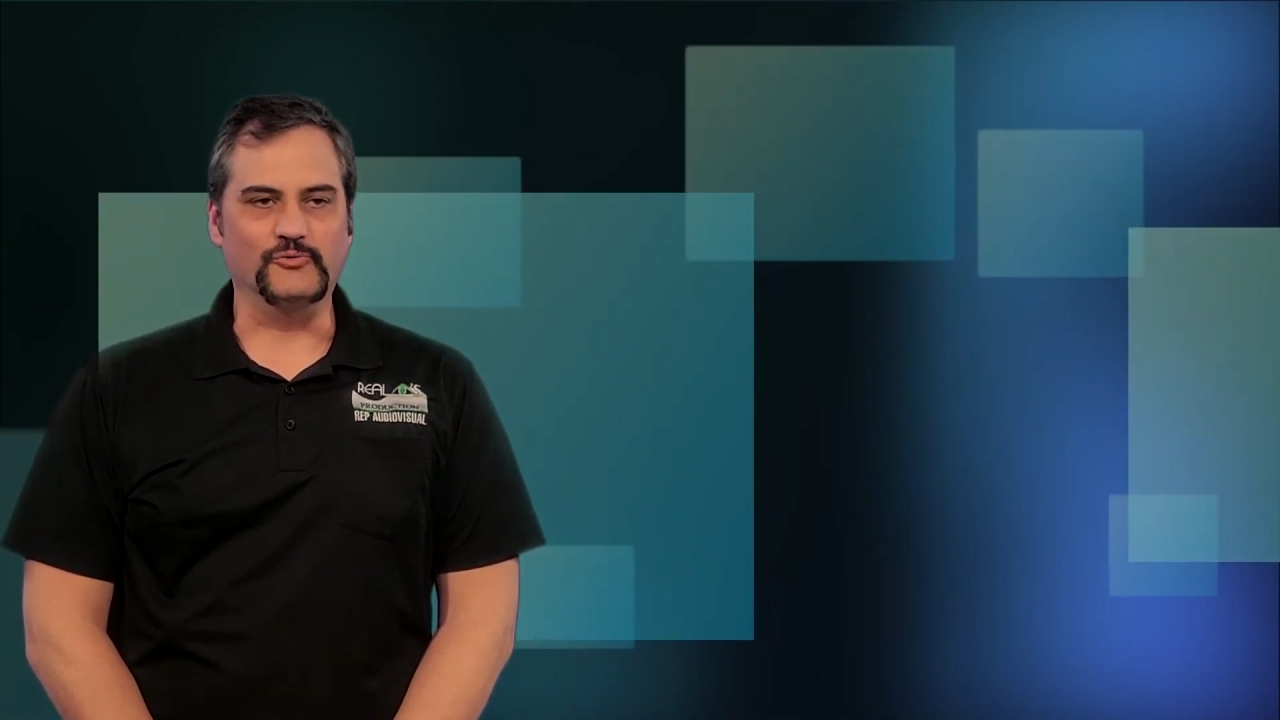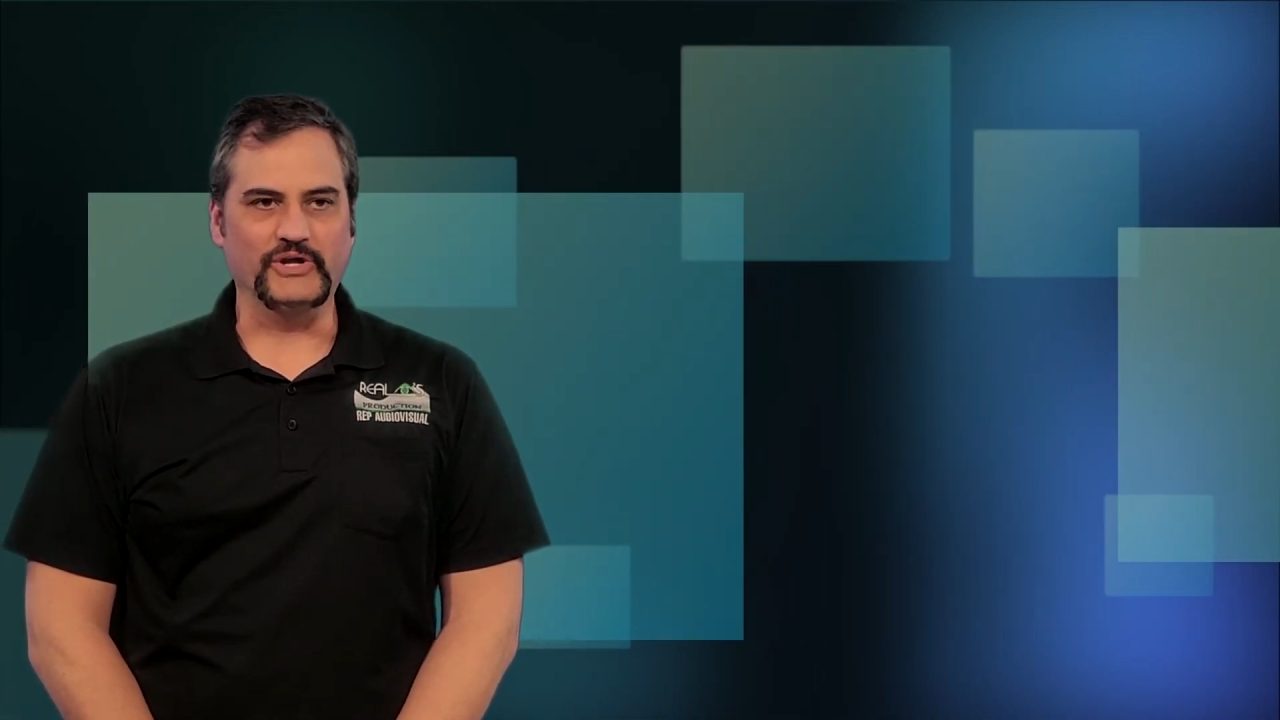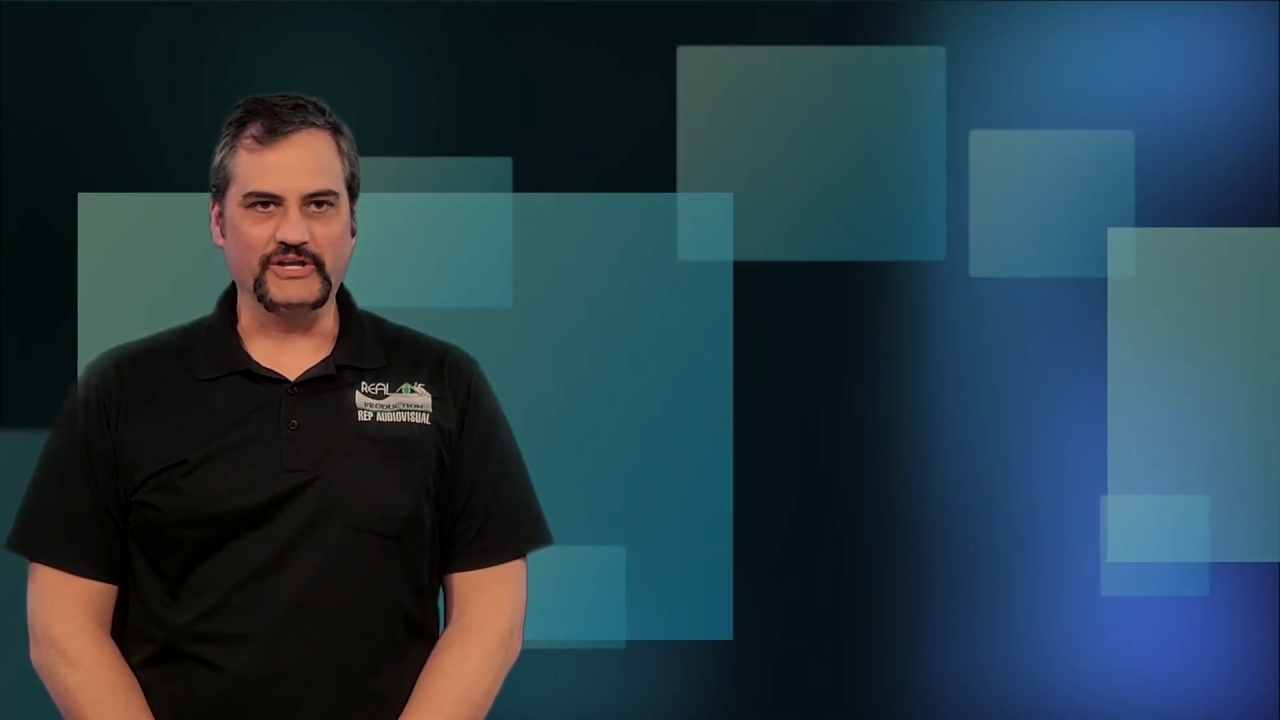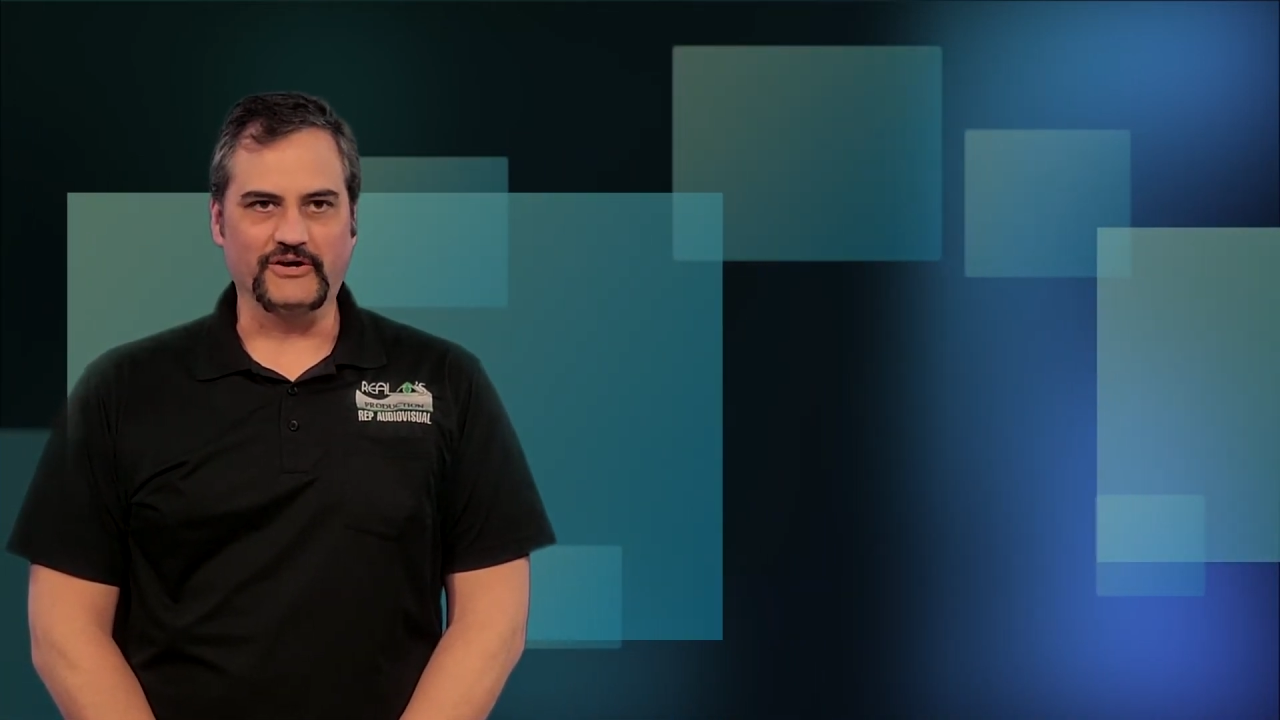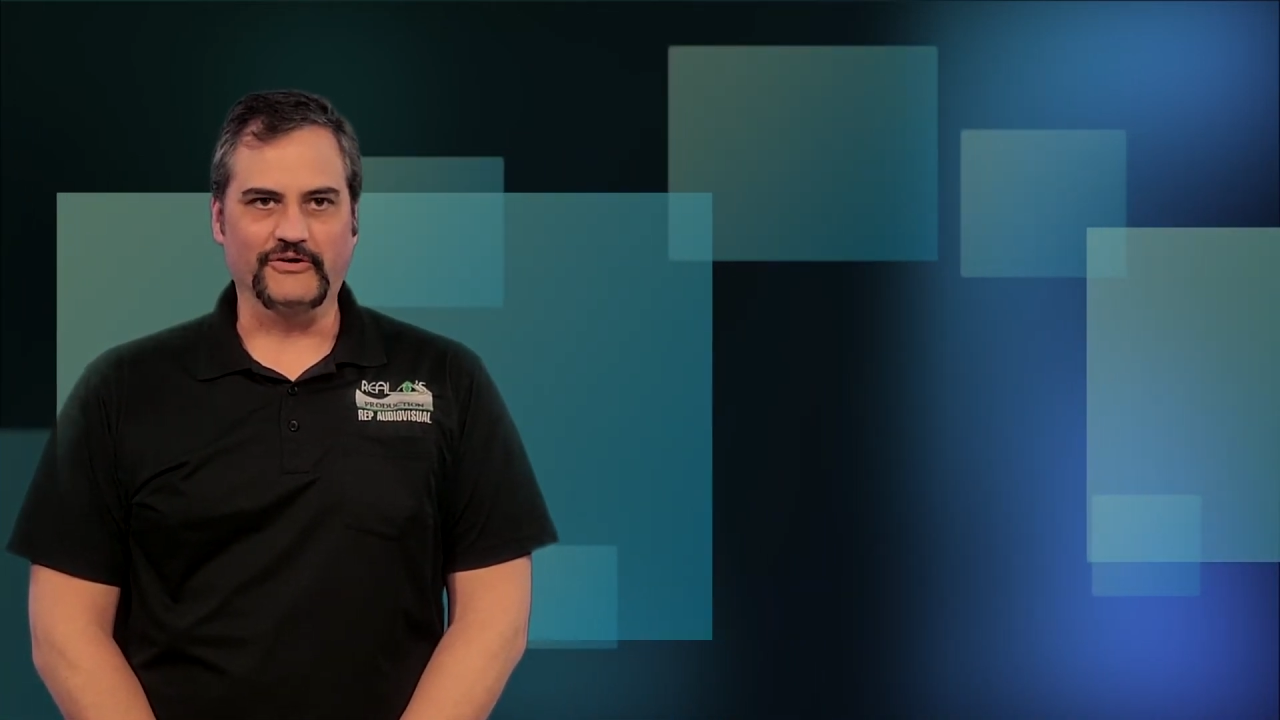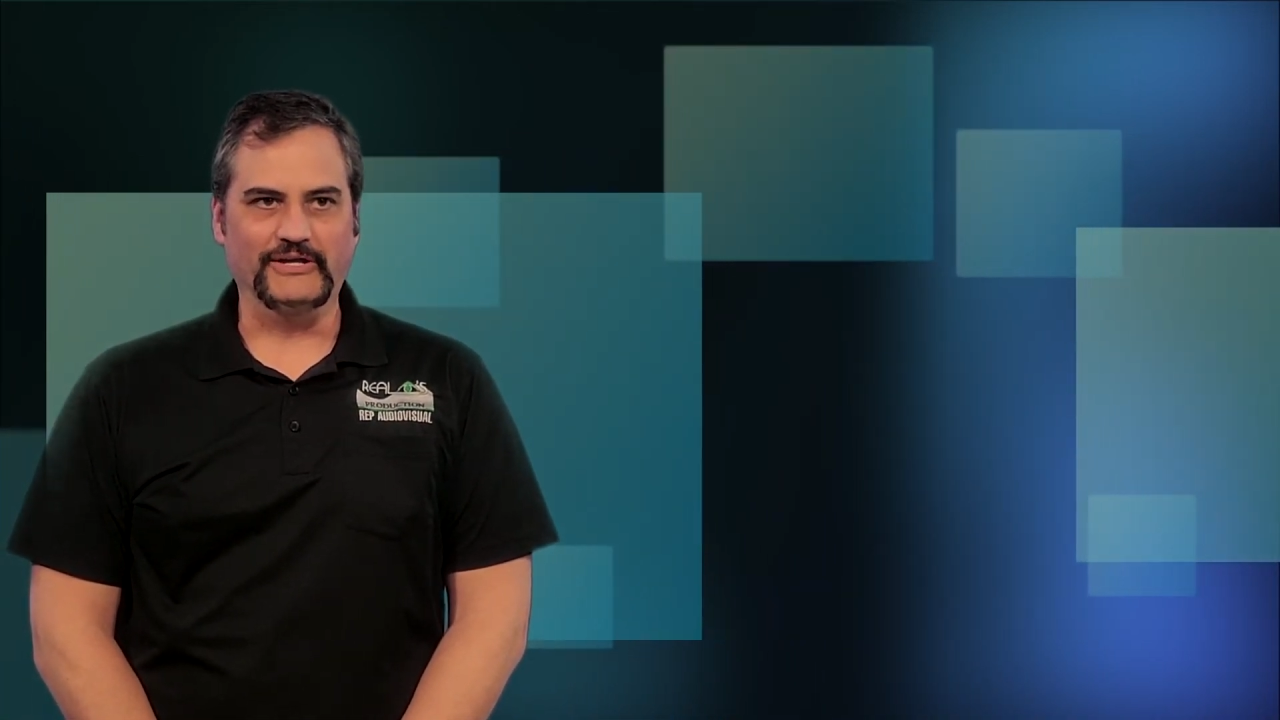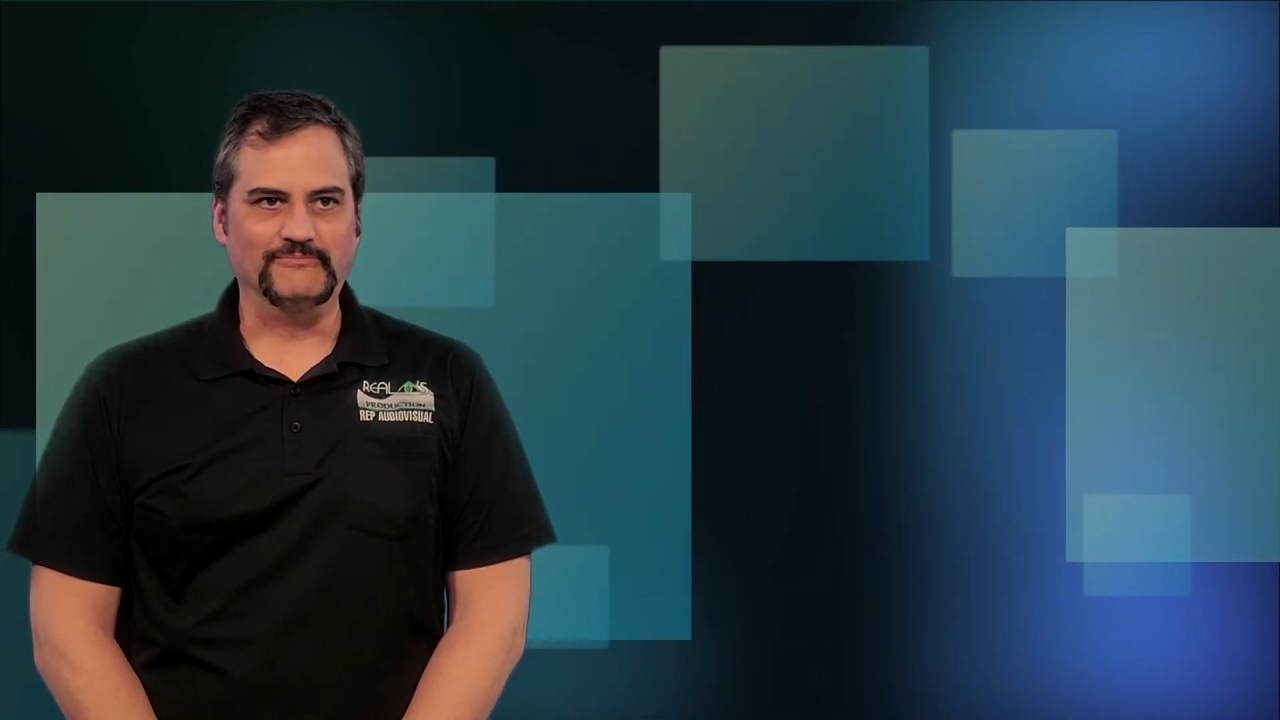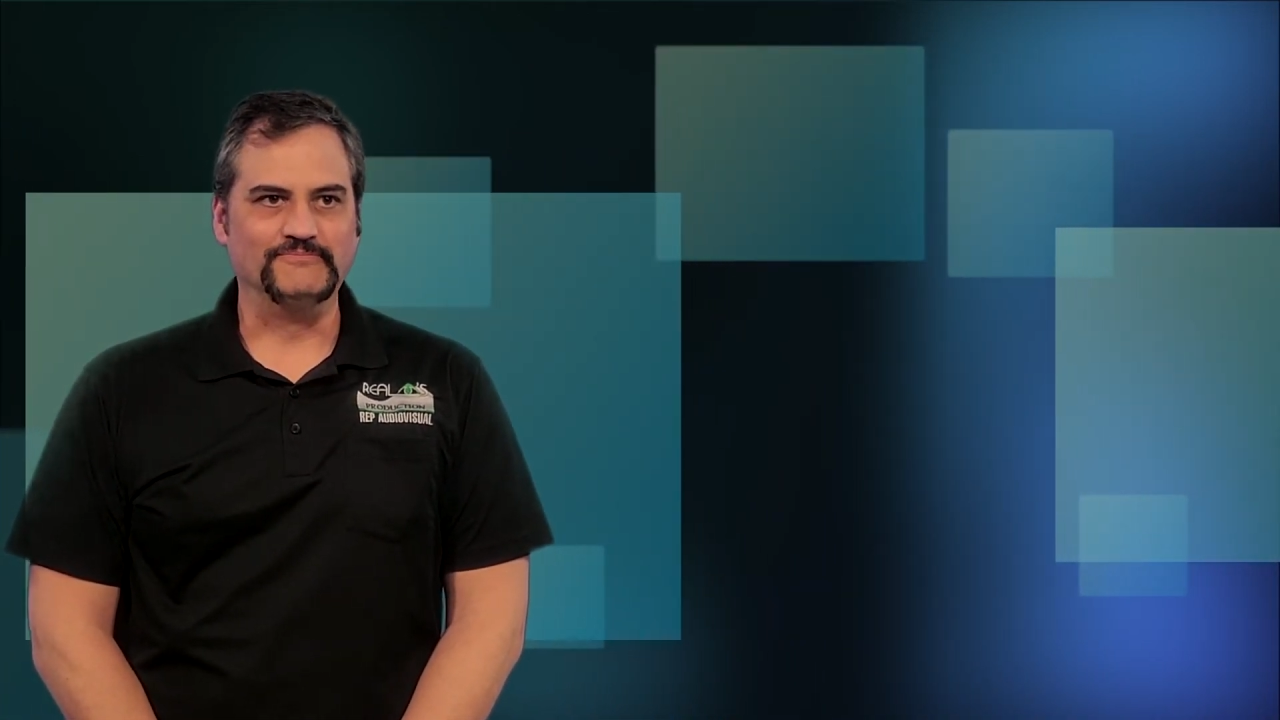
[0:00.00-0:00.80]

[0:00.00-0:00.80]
we know it.